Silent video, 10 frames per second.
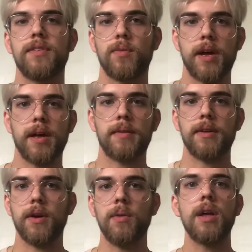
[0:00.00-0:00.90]
a way,
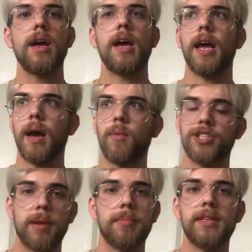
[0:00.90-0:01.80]

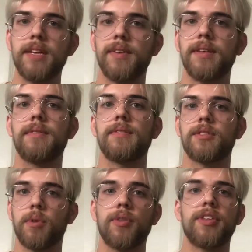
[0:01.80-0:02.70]
which I believe in.
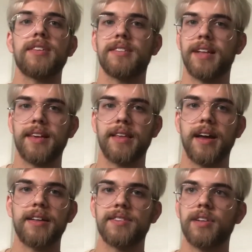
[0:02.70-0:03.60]
Small things like
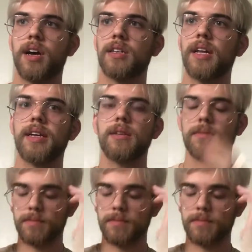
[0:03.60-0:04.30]
that. It's not like